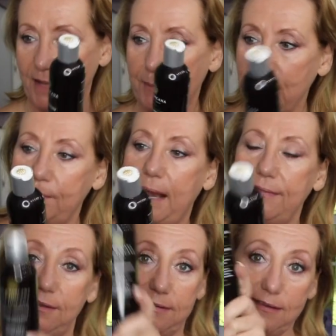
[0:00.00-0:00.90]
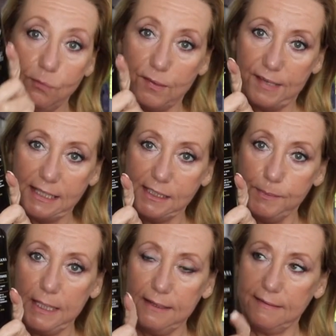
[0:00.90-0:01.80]
I'm gonna buy these. These were sent to
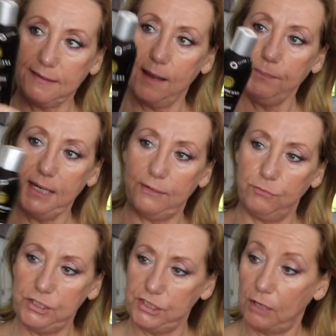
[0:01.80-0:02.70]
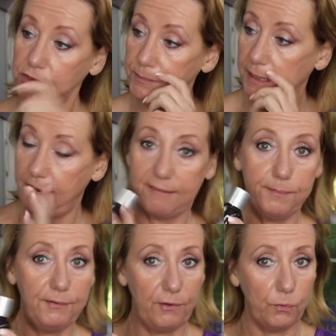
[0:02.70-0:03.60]
me. This company had reached out to me and
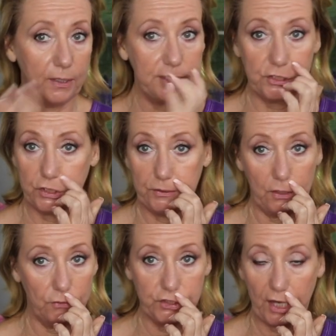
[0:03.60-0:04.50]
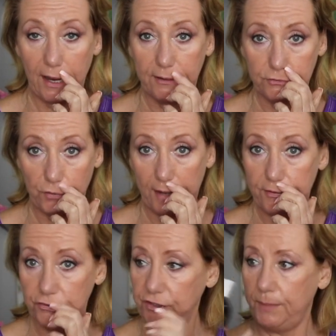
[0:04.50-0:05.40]
asked me if I wanted to, you know, try, try
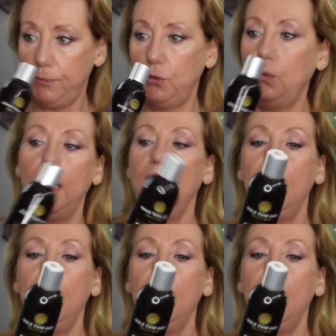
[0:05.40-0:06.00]
their shampoo.